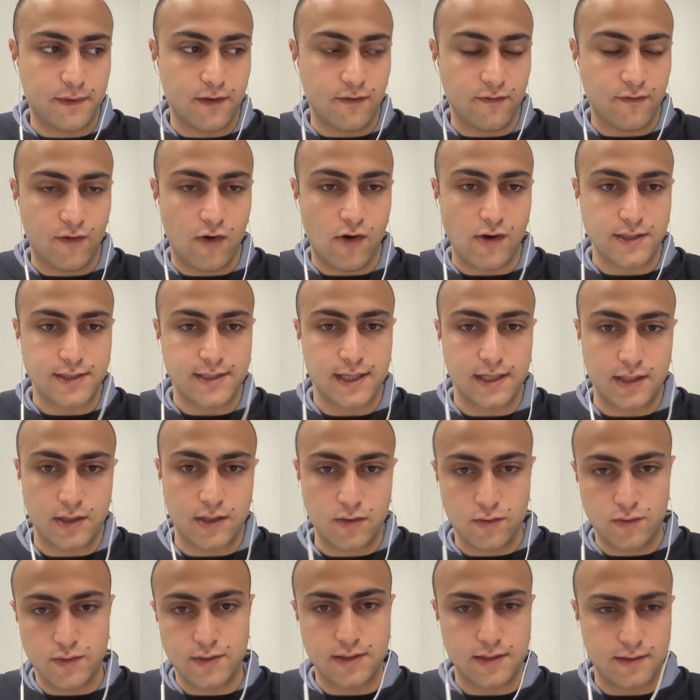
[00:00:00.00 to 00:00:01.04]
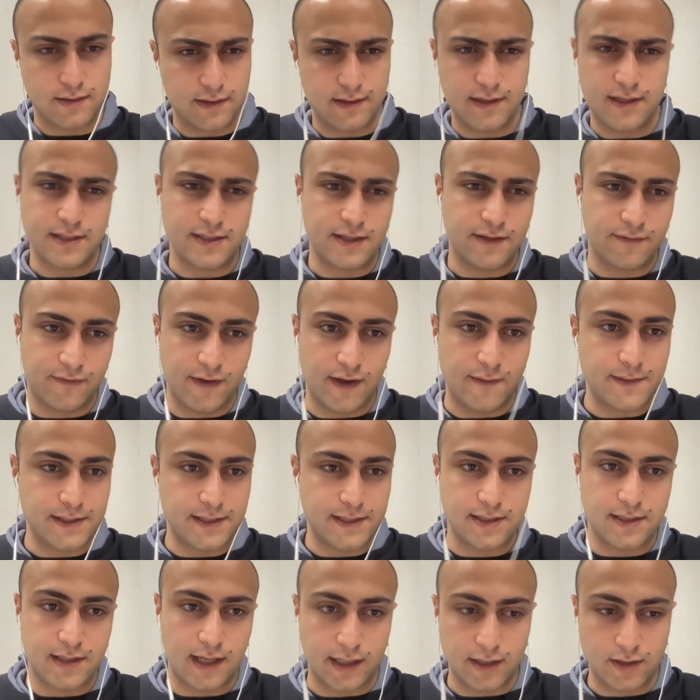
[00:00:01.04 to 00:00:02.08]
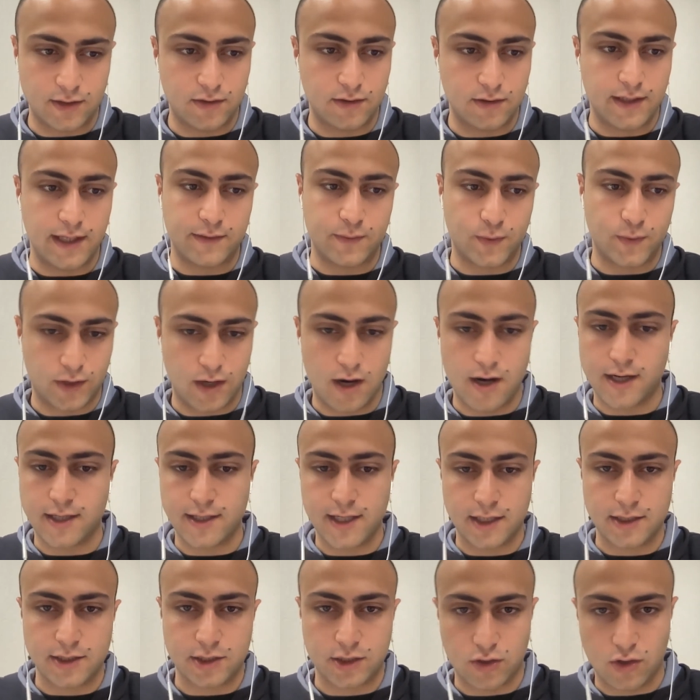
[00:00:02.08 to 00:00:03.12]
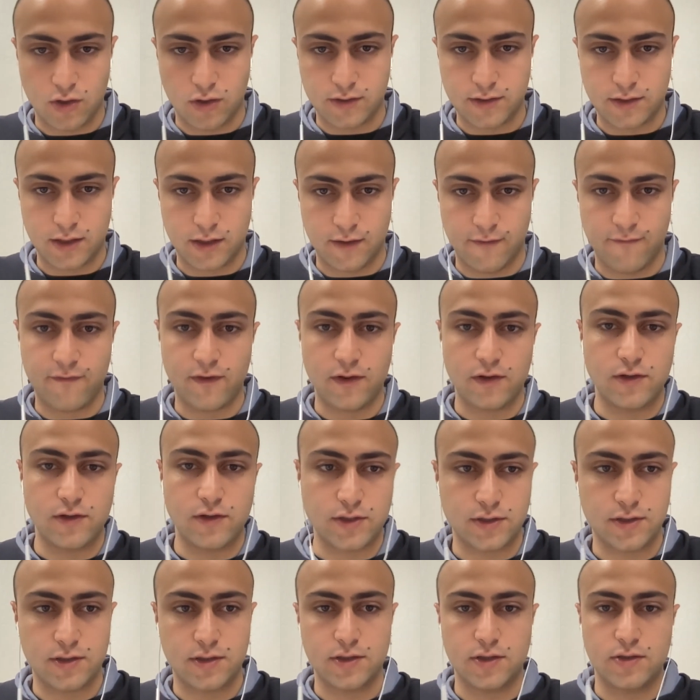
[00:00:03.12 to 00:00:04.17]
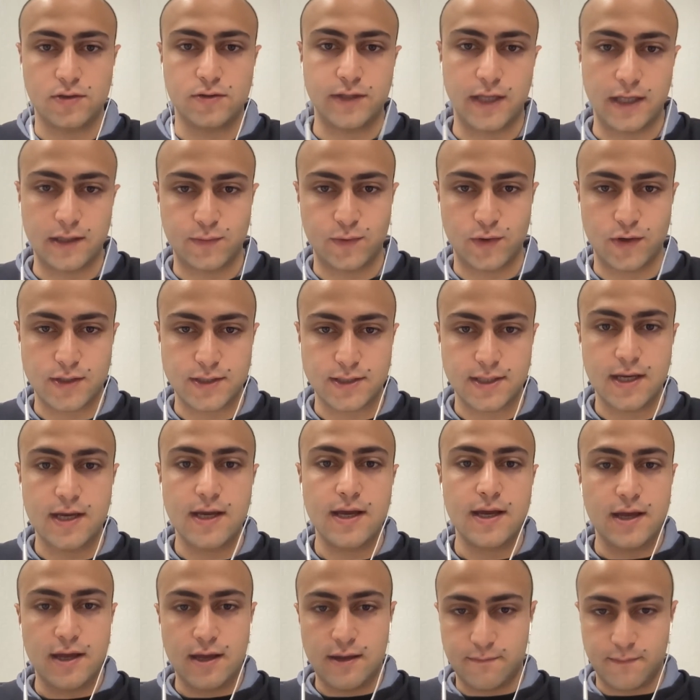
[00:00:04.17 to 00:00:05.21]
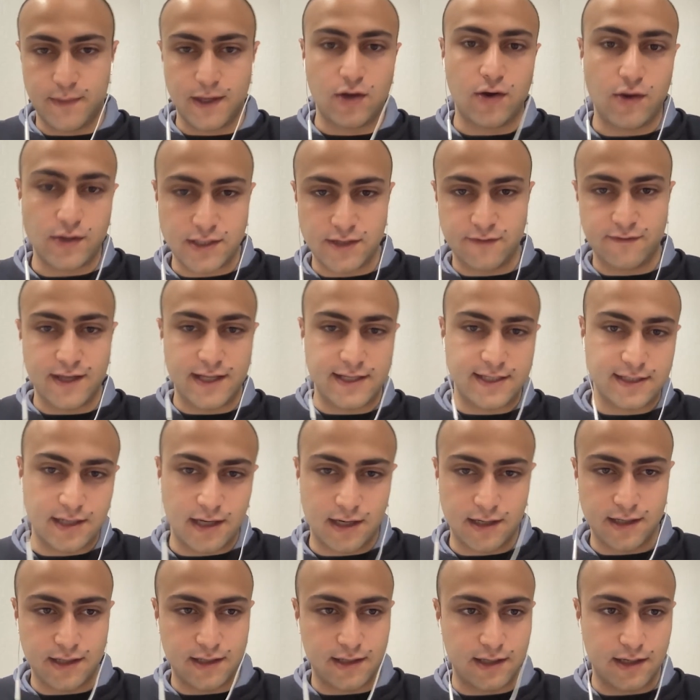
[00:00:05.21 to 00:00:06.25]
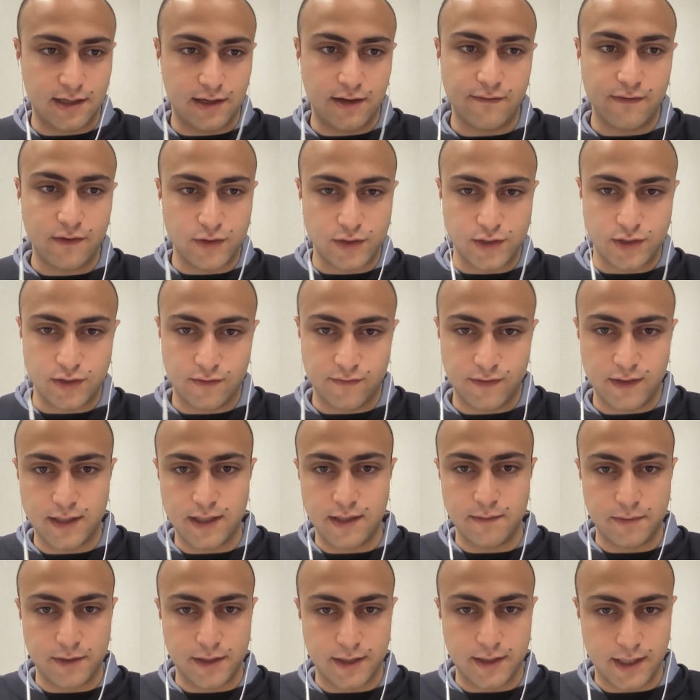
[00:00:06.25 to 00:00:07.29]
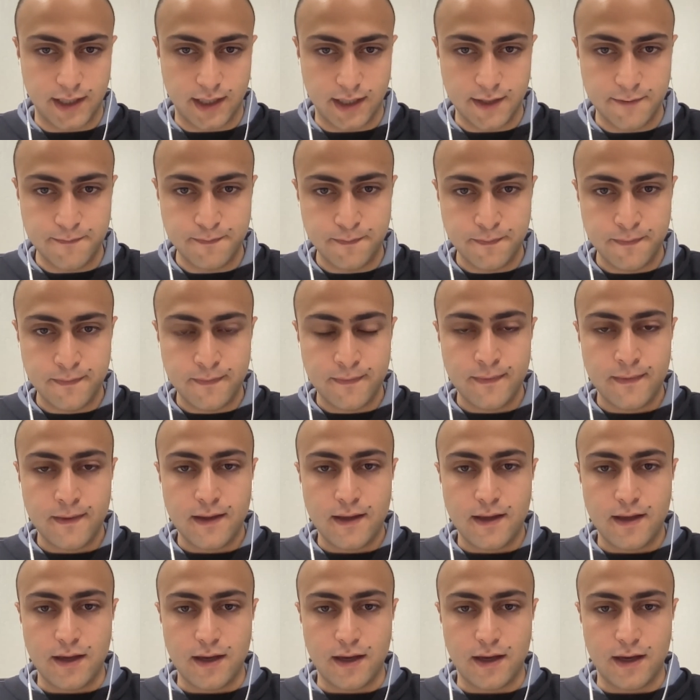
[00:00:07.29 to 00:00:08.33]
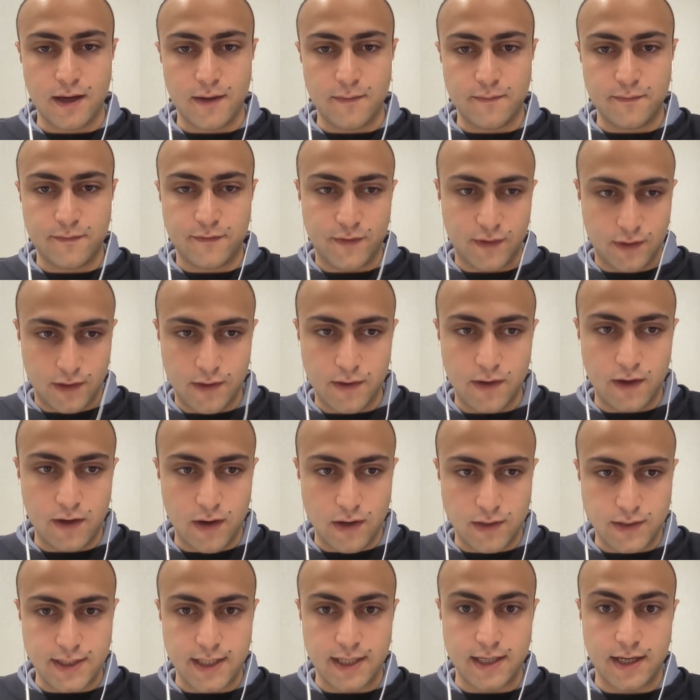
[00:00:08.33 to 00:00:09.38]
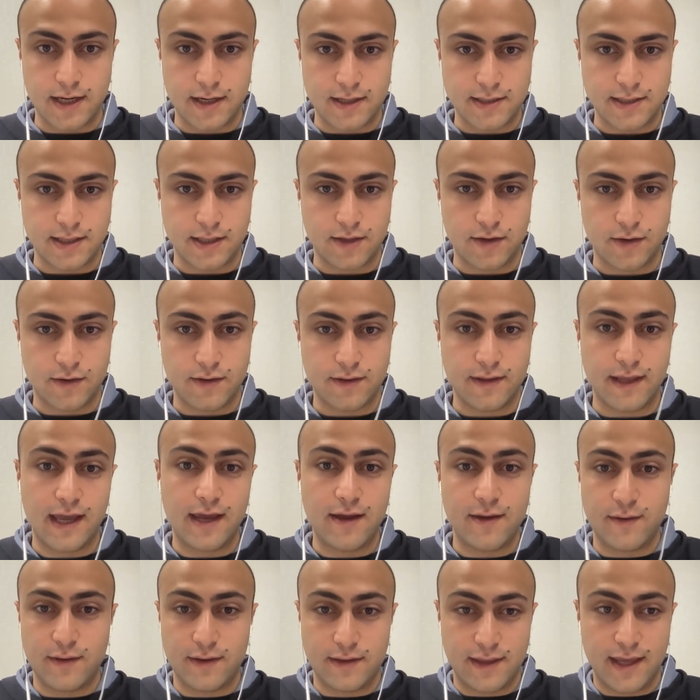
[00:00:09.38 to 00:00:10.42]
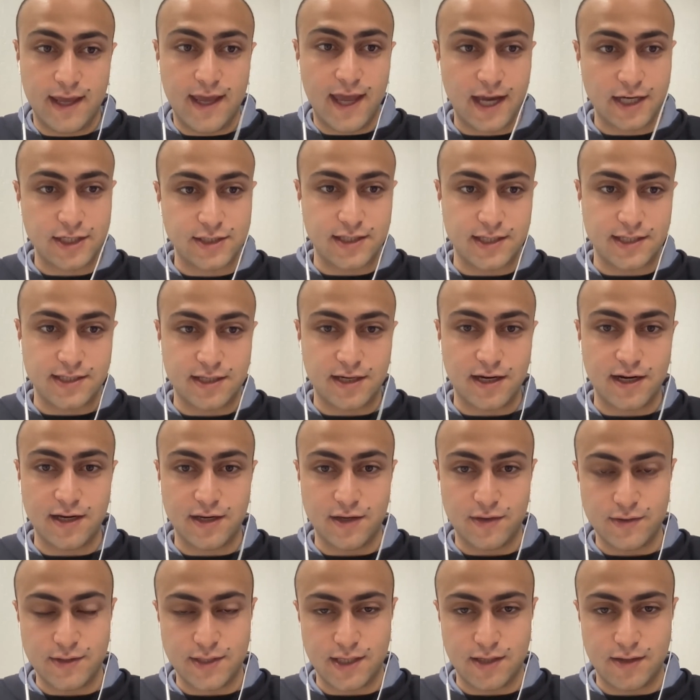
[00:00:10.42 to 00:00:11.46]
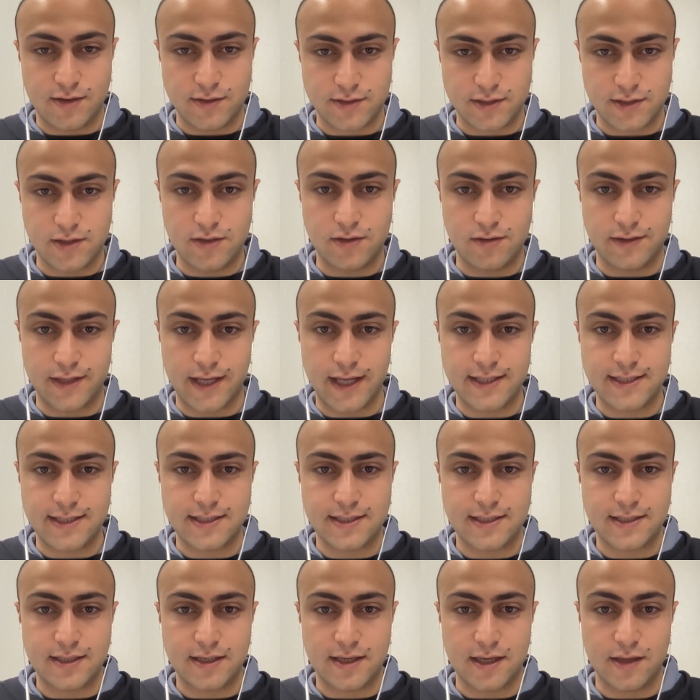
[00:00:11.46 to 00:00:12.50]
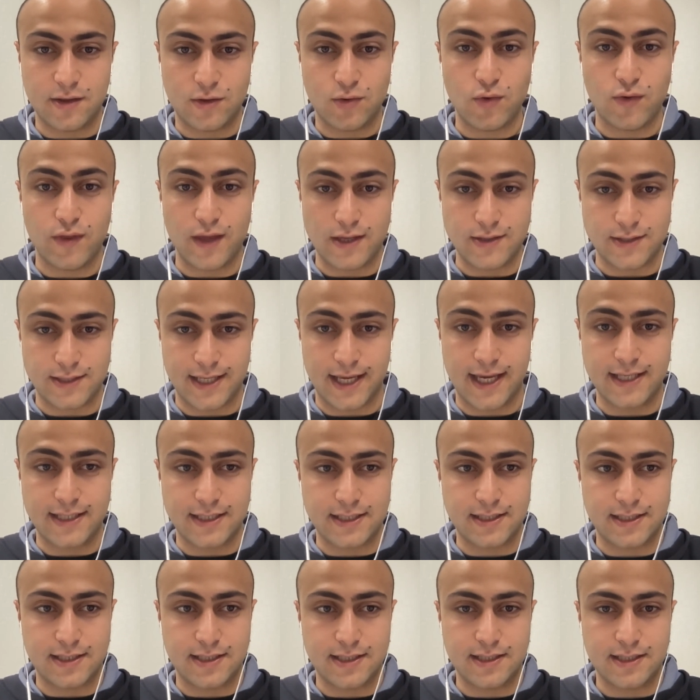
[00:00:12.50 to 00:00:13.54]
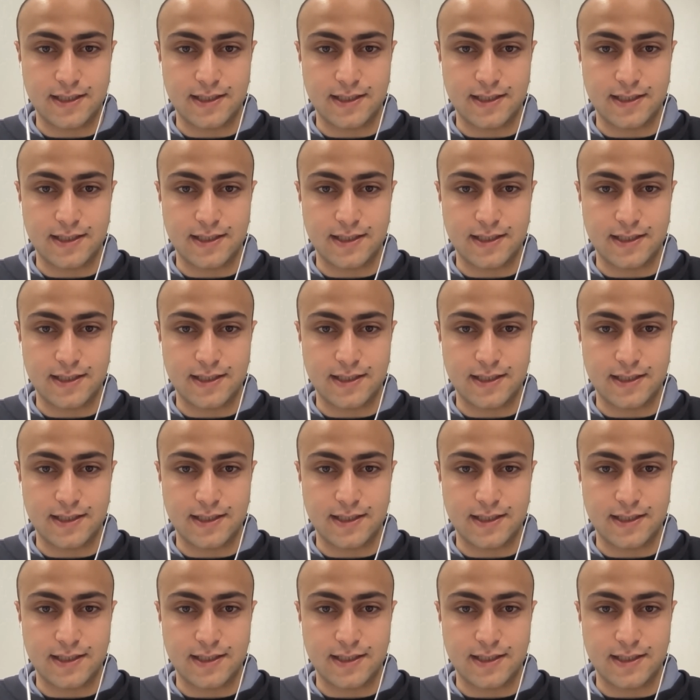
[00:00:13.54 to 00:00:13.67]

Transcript: folks that used. There's a famous like neural network architecture called convolutional neural networks. Because of that, started the revolution of the deep learning around 10 years ago. They actually started using those neural nets in 2008,